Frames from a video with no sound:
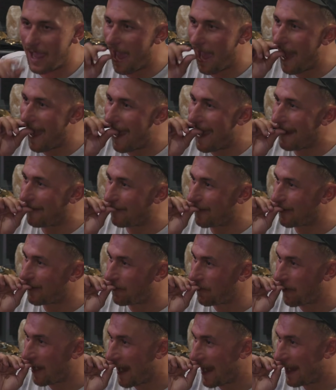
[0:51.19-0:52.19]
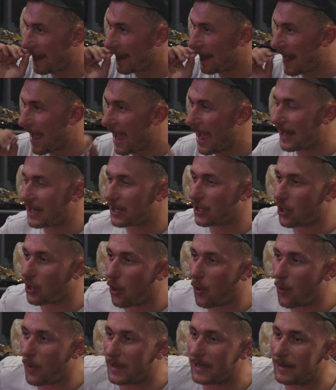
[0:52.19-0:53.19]
I regret not
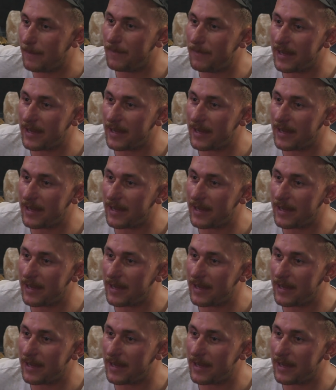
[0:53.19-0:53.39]
going and